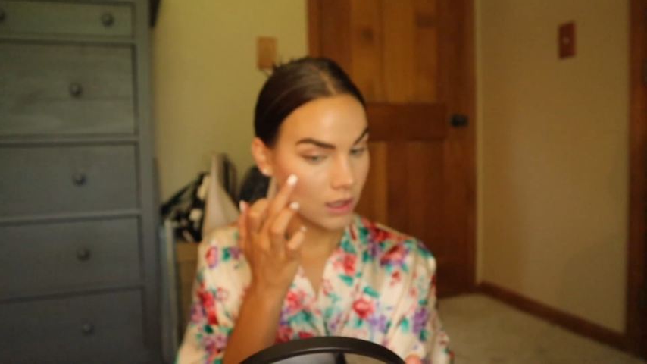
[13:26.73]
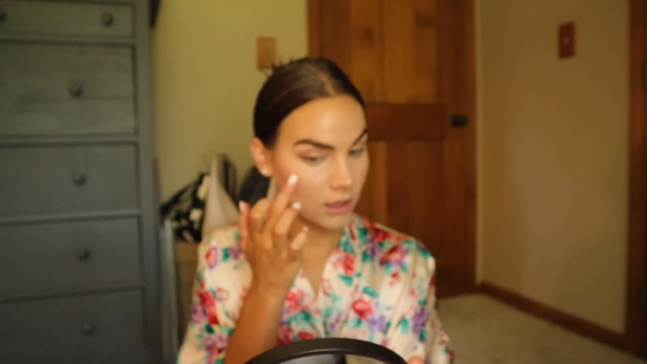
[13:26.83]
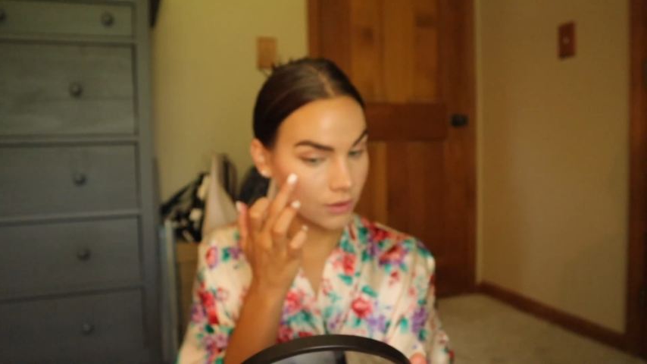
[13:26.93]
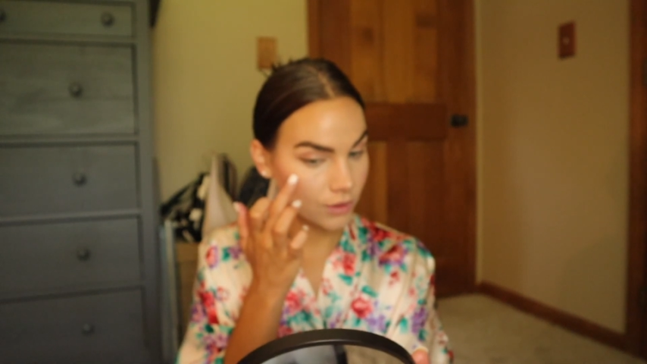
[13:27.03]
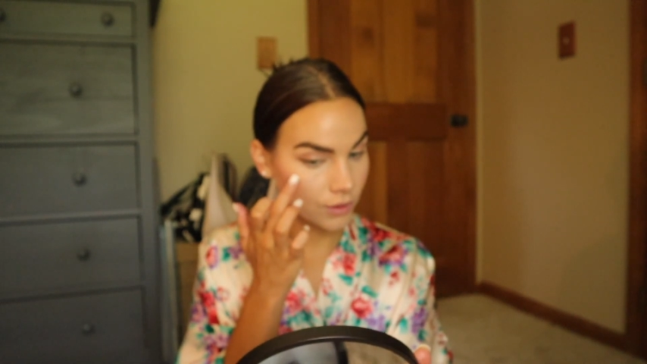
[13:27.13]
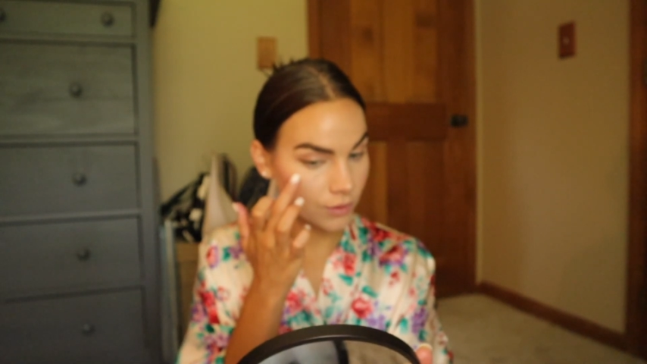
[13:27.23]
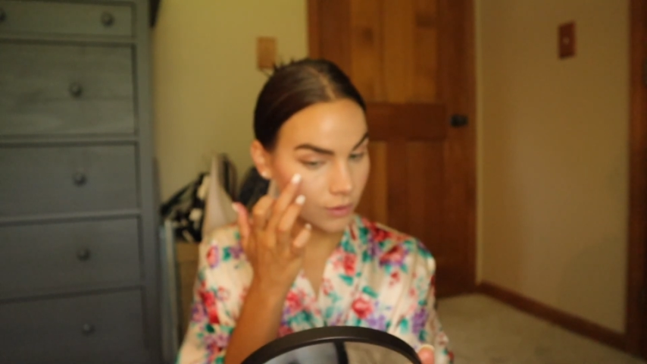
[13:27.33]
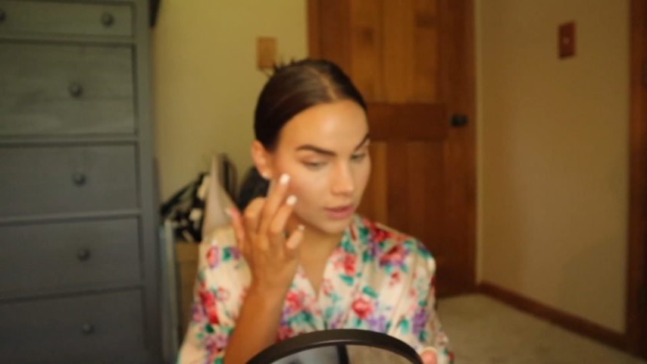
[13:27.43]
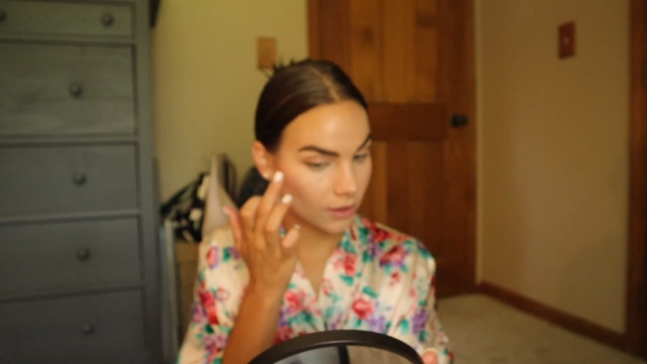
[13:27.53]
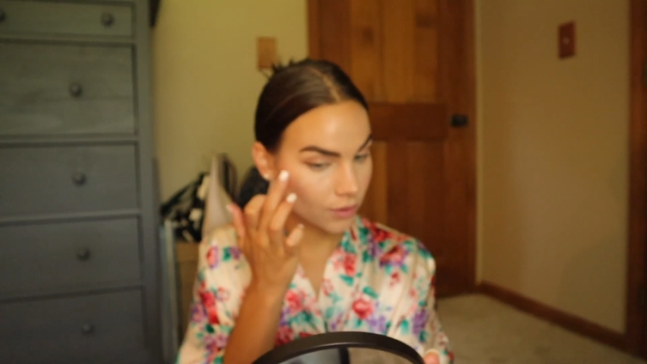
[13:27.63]
and do
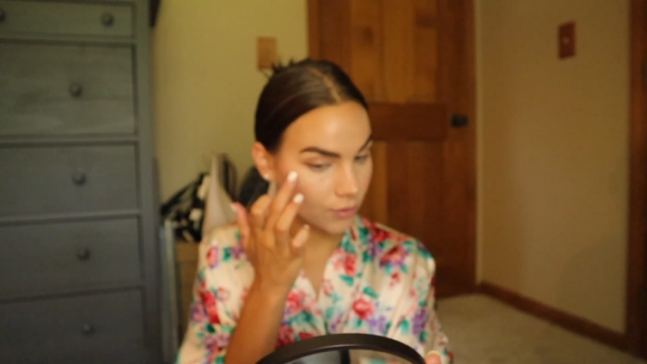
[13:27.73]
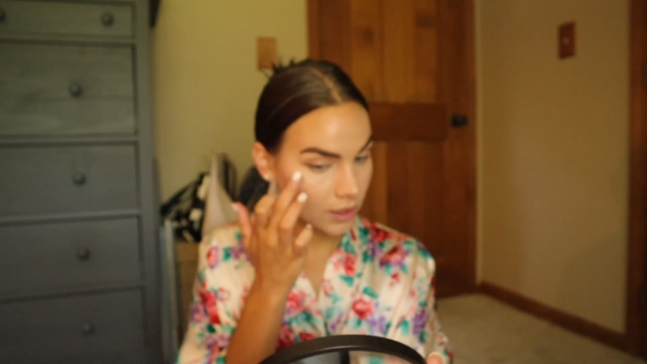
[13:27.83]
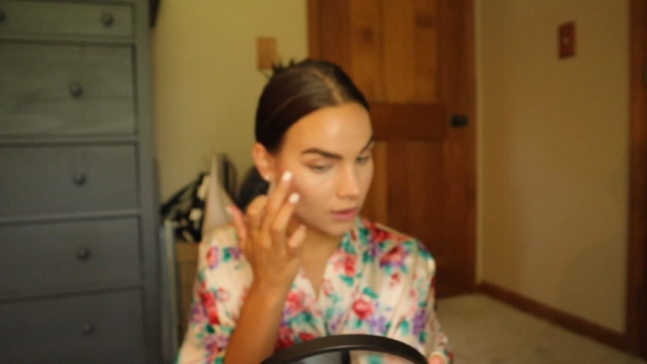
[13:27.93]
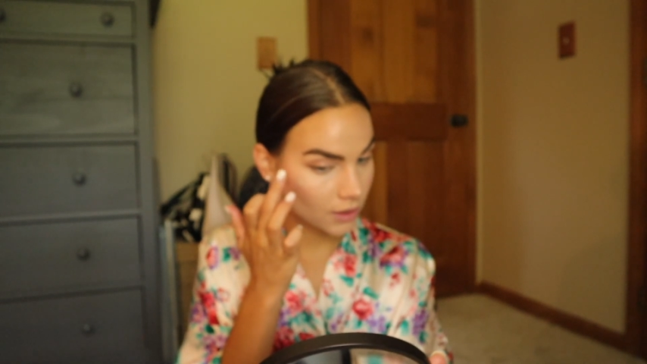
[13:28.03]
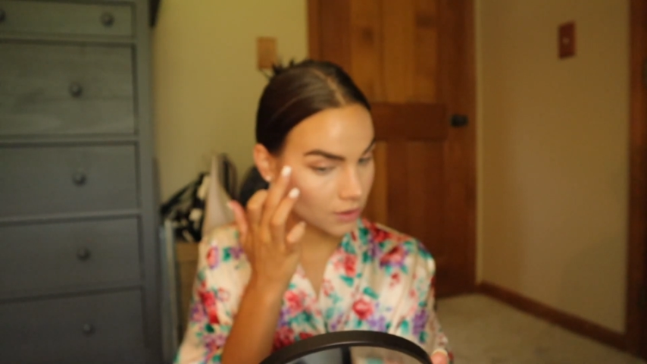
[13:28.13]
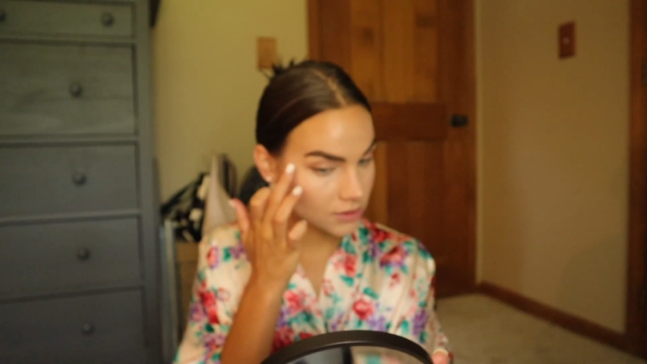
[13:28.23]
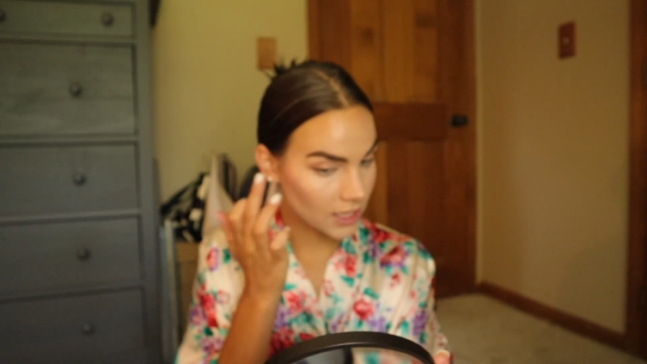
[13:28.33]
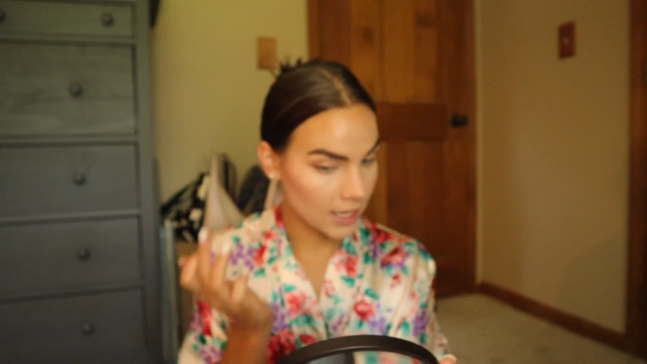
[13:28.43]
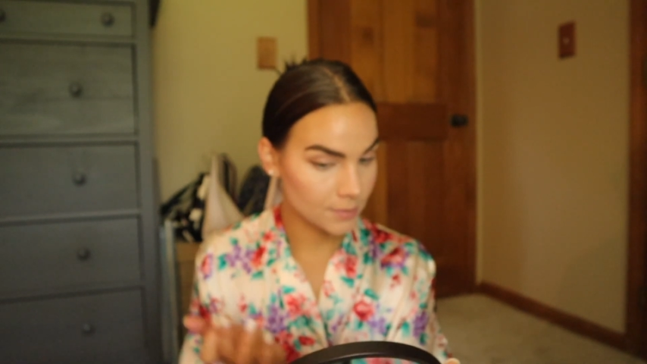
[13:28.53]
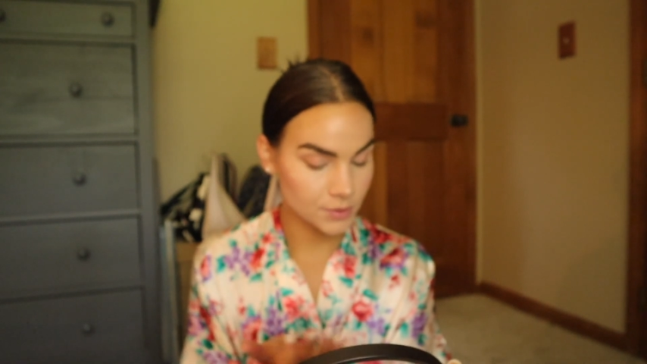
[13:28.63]
like 3 little
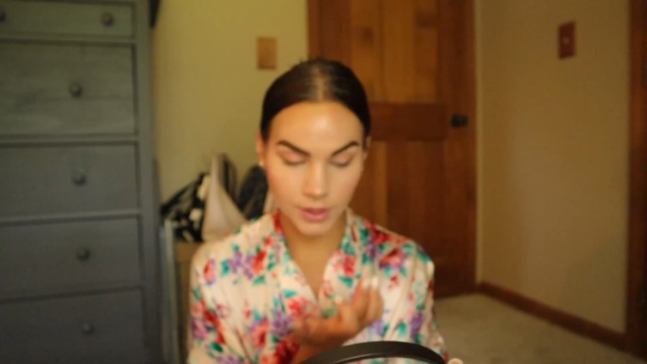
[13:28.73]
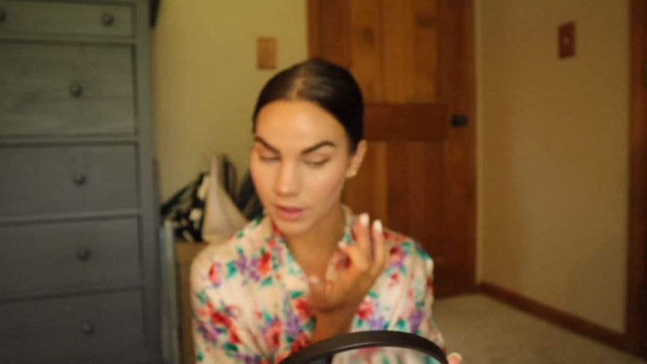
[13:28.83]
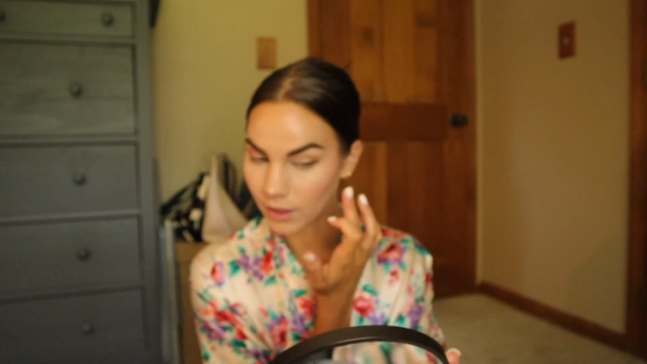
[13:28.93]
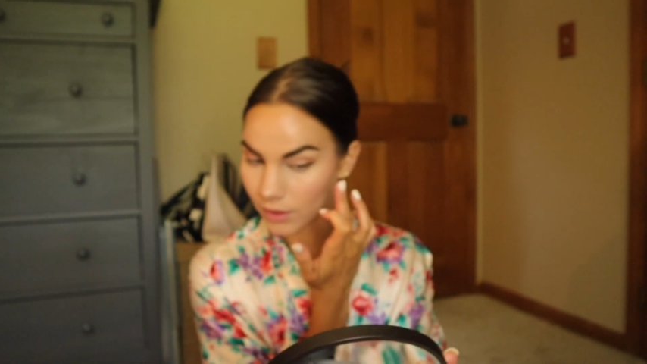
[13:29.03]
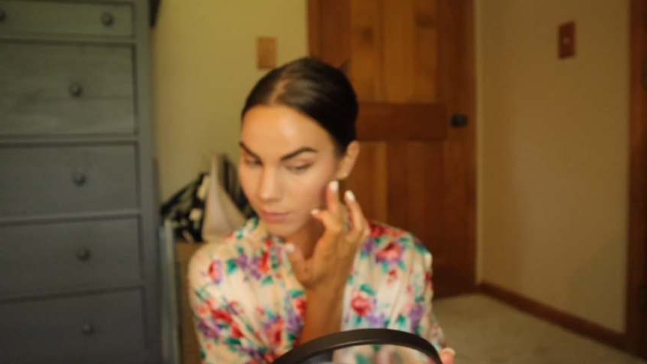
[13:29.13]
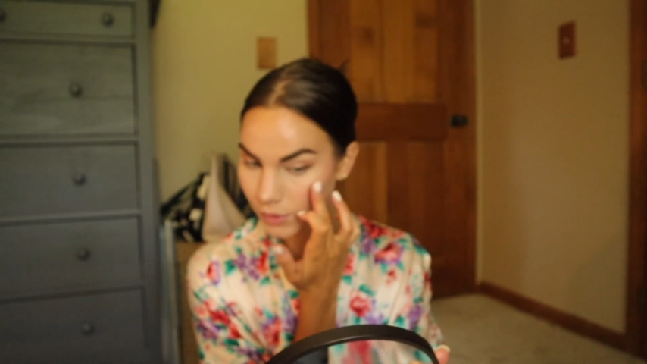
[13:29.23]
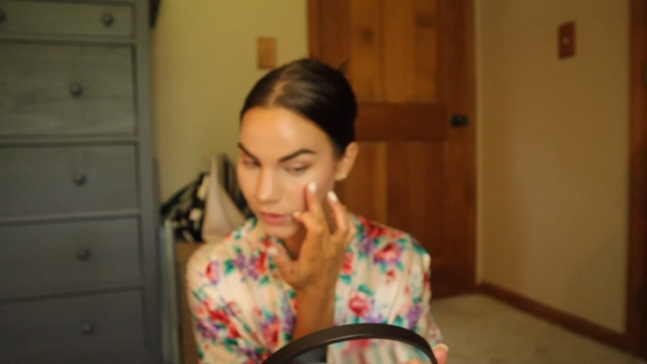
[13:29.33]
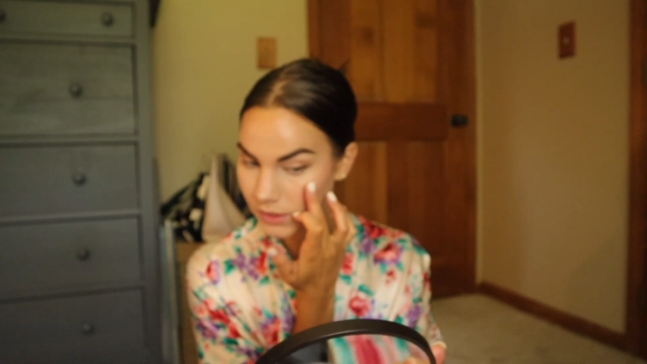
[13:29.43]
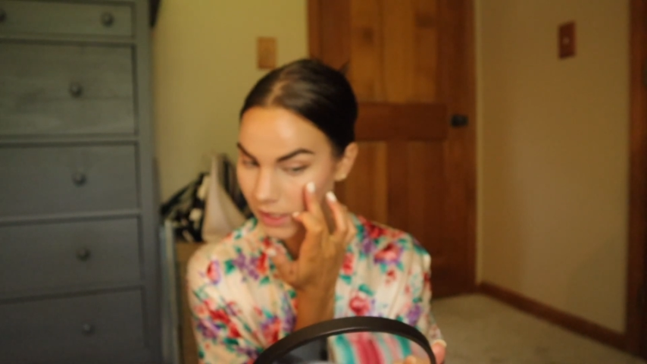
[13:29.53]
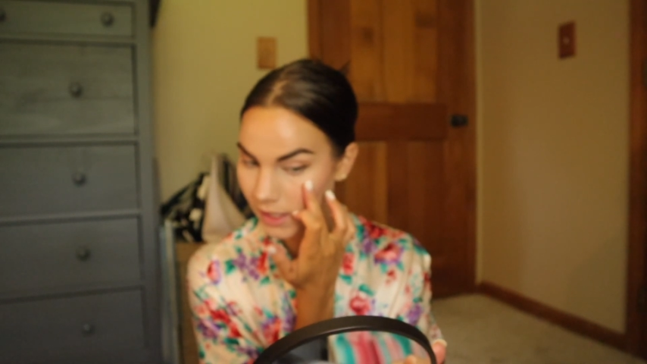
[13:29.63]
taps right here on
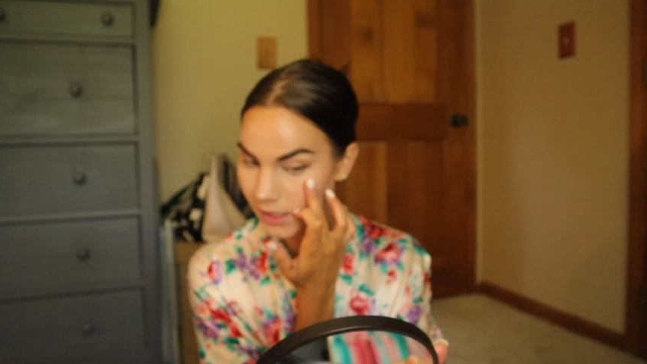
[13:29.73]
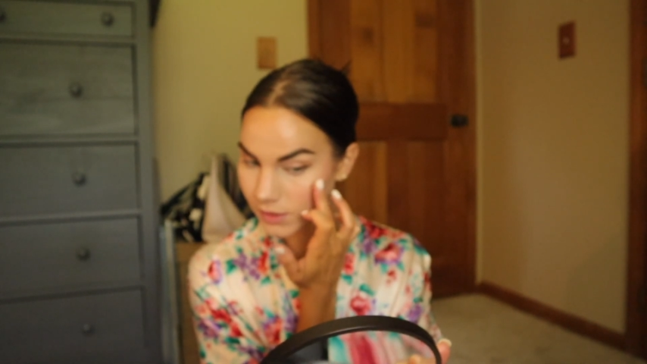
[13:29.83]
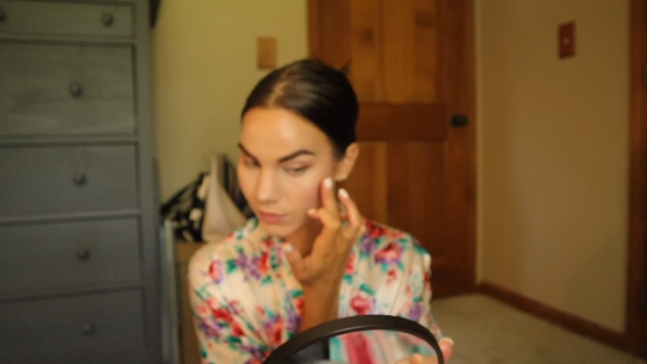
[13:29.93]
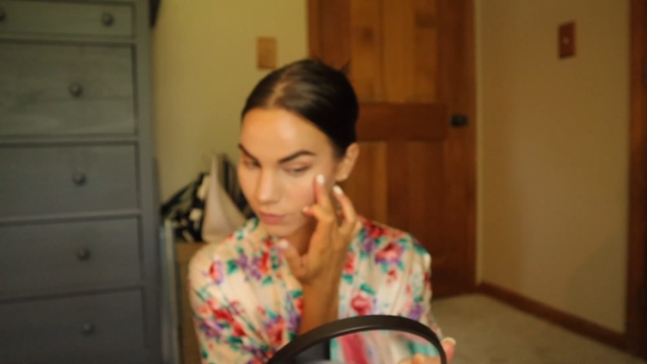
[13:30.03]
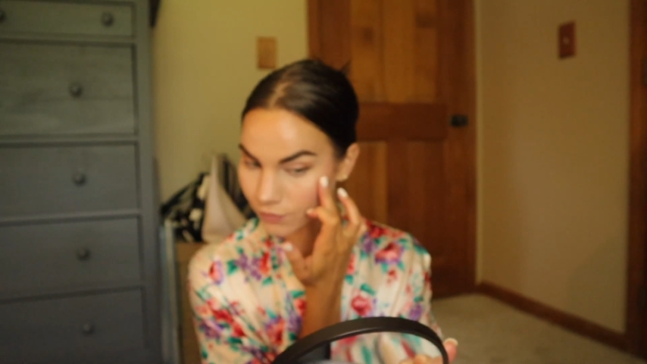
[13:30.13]
both sides,